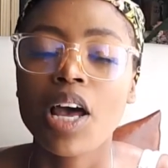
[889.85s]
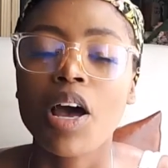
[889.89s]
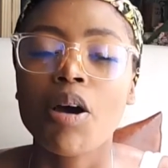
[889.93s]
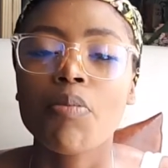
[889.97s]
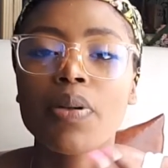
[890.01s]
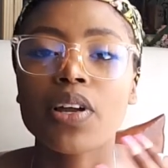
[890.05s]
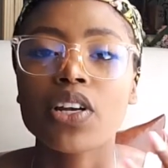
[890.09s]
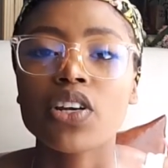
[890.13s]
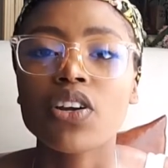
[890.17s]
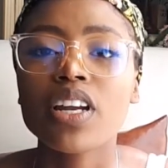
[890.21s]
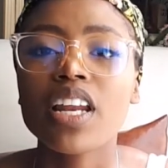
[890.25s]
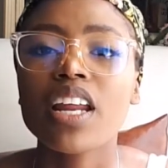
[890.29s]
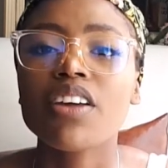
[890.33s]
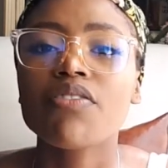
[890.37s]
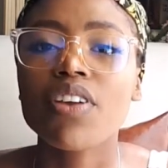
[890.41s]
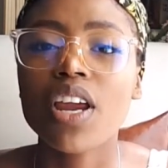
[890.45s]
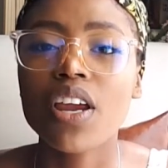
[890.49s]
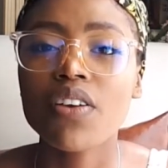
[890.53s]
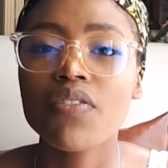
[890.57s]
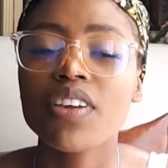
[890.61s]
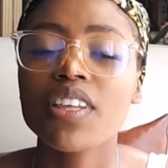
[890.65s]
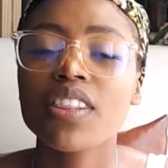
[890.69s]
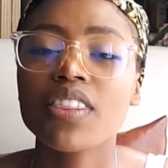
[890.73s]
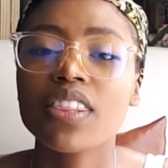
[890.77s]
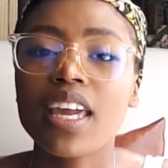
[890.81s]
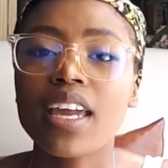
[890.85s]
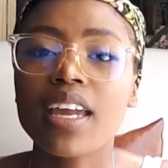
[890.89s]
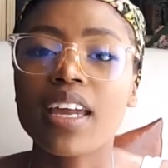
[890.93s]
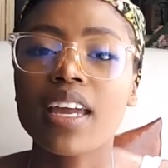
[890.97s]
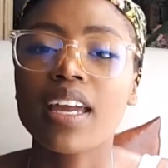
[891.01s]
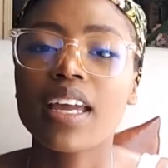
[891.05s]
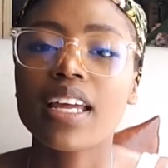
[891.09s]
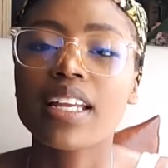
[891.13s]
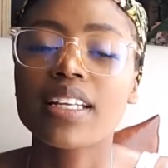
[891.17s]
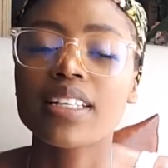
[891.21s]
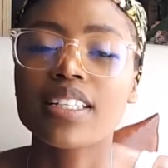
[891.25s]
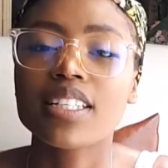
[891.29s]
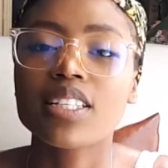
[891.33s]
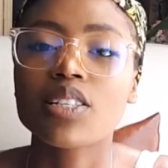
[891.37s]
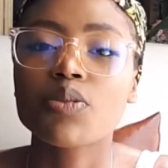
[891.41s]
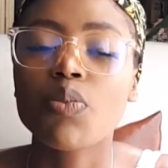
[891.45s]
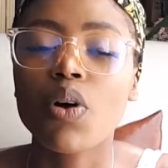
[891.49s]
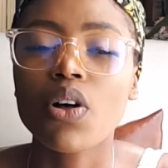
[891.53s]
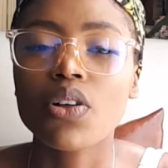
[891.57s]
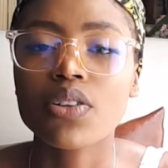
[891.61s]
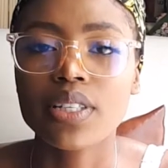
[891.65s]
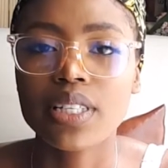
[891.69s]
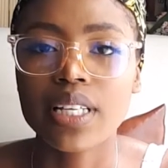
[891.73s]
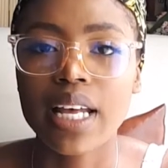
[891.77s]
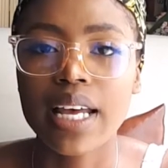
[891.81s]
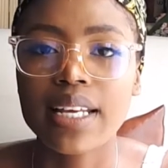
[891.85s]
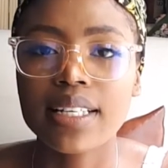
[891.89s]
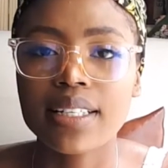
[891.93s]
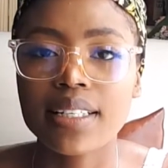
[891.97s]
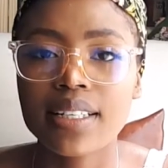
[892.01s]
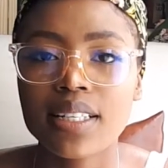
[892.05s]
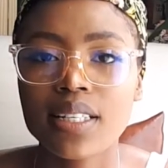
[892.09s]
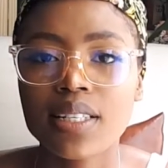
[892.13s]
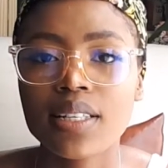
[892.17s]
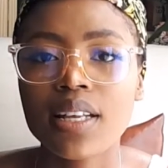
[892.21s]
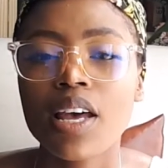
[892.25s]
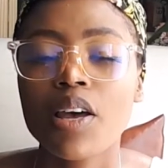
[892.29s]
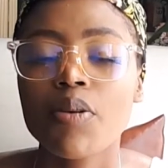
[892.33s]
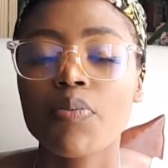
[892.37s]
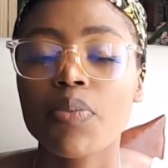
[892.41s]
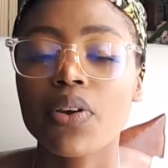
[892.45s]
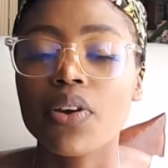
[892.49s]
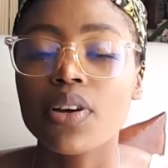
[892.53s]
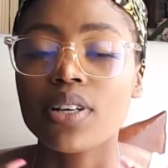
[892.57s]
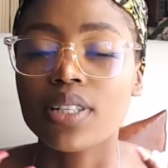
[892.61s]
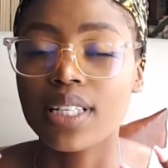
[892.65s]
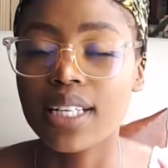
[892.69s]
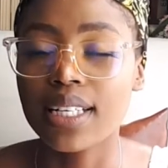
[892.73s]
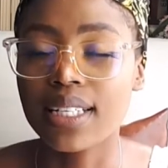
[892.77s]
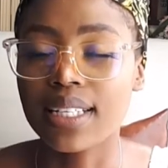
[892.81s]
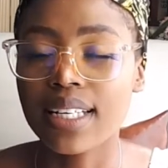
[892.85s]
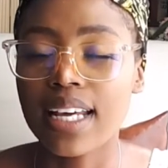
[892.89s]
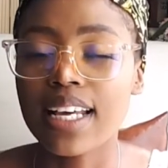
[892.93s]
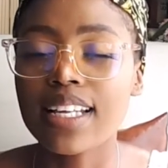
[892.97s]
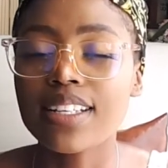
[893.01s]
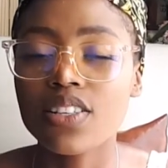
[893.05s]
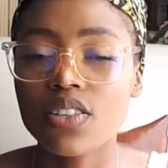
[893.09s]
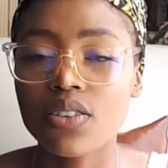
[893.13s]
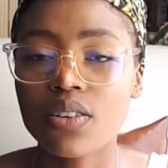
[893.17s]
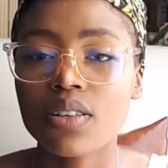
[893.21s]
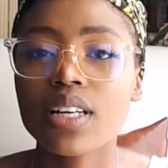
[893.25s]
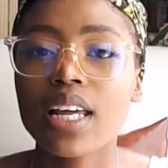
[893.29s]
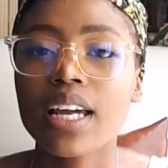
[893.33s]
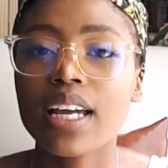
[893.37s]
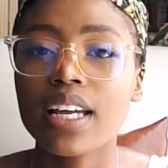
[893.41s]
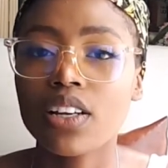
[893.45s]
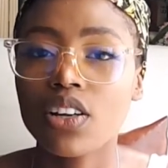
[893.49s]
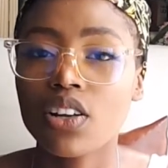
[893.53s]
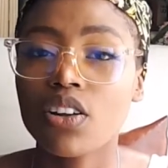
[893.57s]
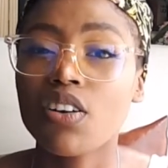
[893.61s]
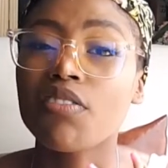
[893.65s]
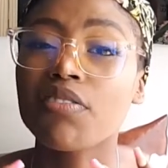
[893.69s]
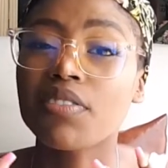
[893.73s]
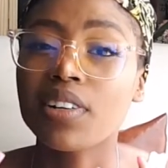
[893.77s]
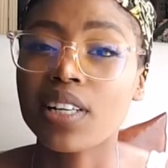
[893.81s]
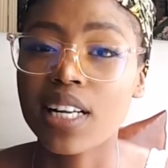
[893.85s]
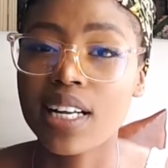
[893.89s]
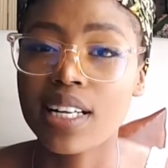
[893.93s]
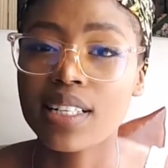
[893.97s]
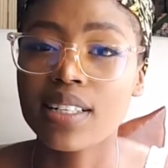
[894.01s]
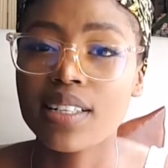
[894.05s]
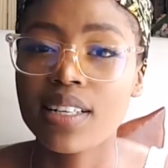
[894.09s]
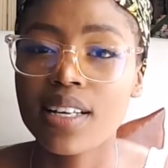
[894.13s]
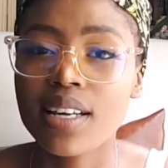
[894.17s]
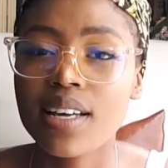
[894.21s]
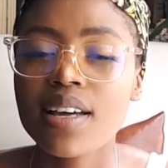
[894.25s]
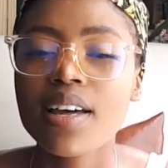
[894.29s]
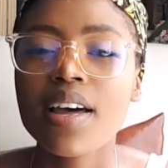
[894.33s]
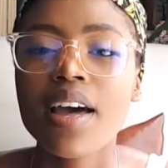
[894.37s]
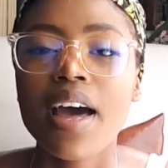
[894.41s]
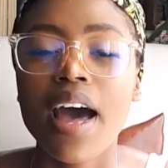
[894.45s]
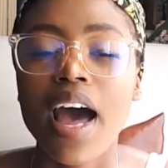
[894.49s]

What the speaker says: but not have everything in small sizes, because it does look like a lot of clutter.